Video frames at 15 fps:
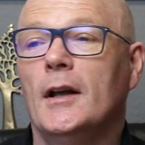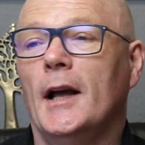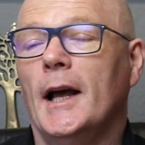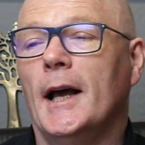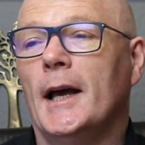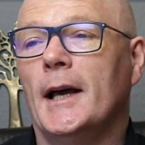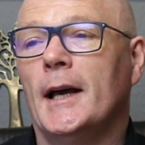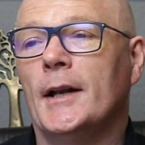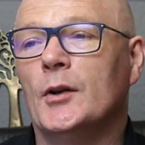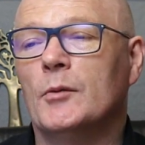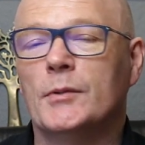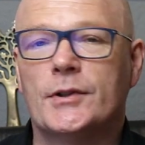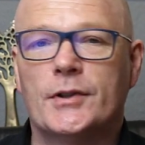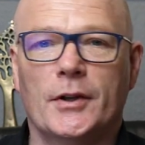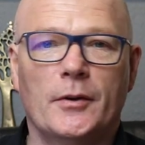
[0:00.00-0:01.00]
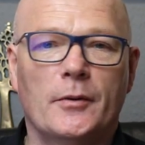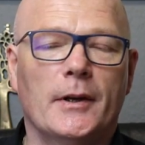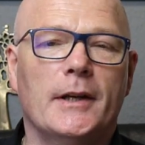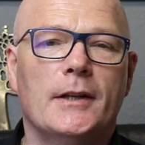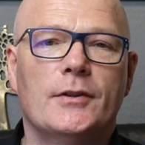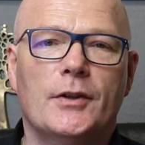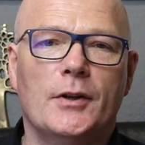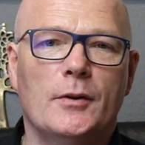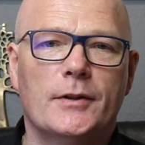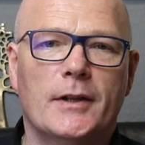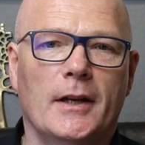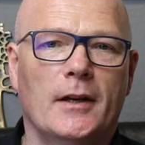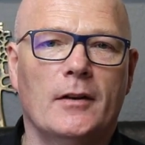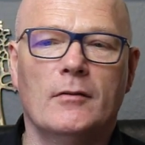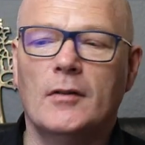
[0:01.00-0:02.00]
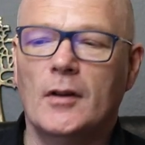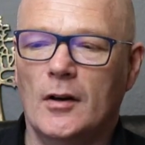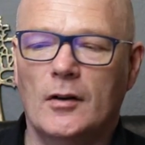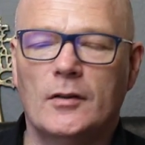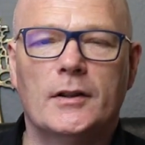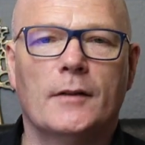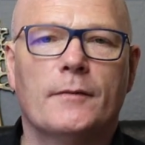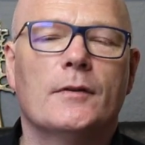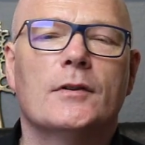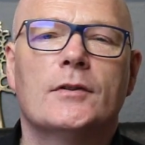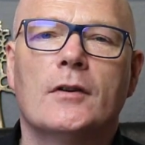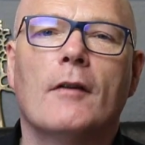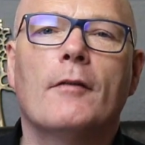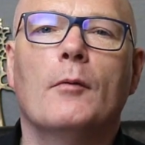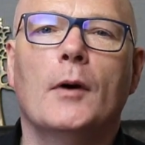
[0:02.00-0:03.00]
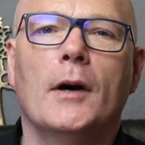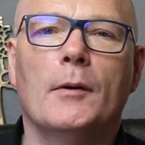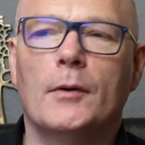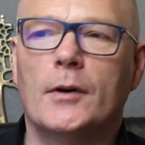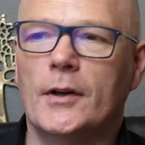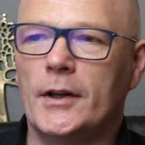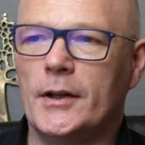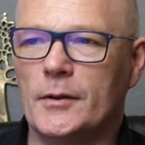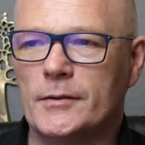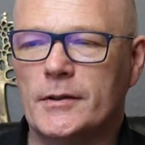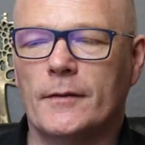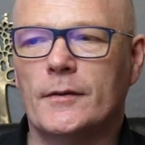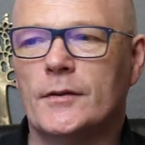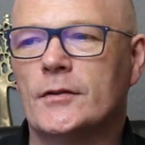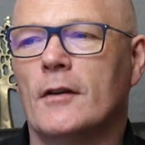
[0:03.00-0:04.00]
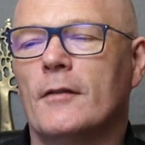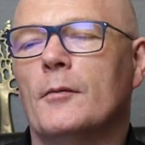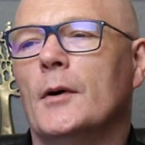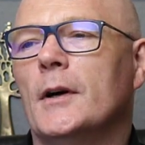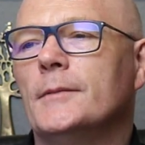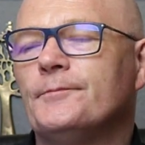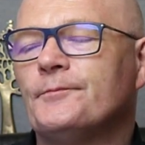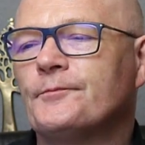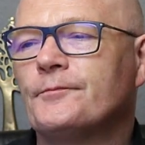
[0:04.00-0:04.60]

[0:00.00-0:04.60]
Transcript: And number two is using different software. We're going to use different software